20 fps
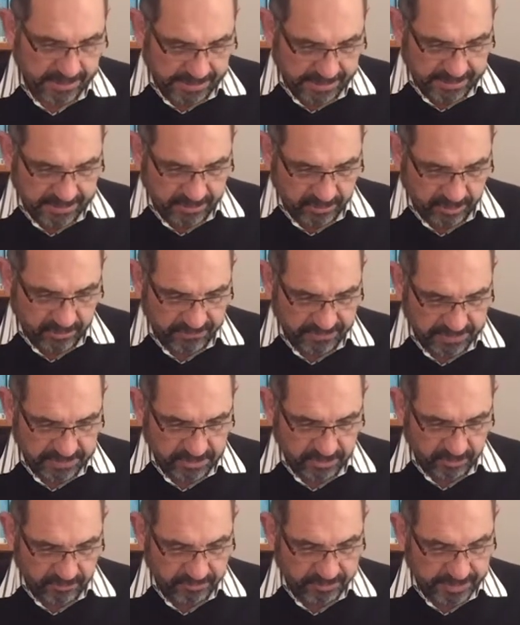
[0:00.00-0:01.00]
in and of
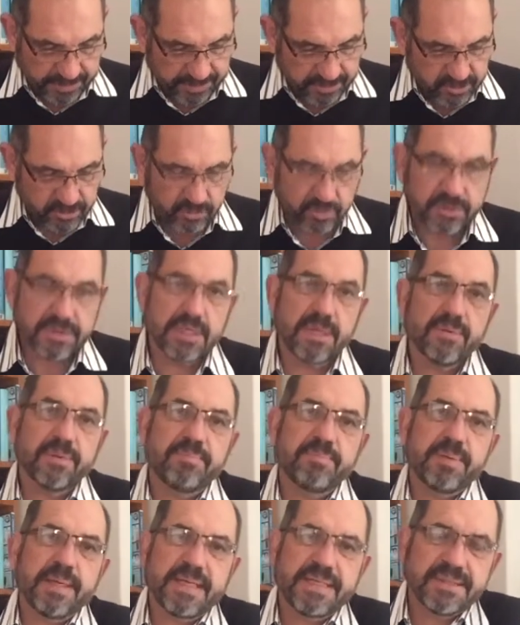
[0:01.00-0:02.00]
itself, but it's also a
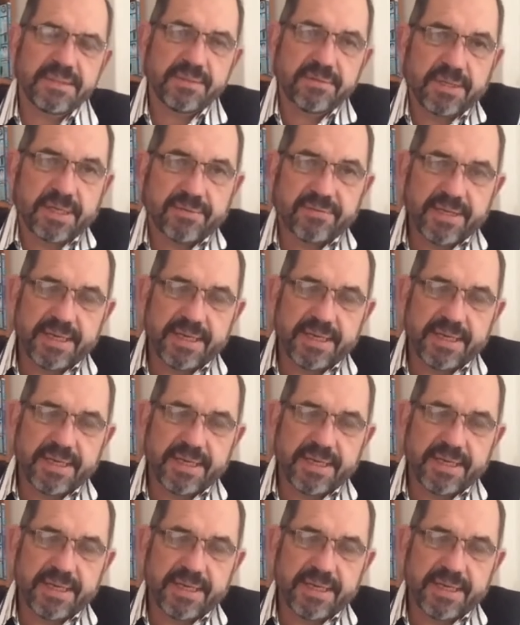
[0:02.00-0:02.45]
pleasant thing.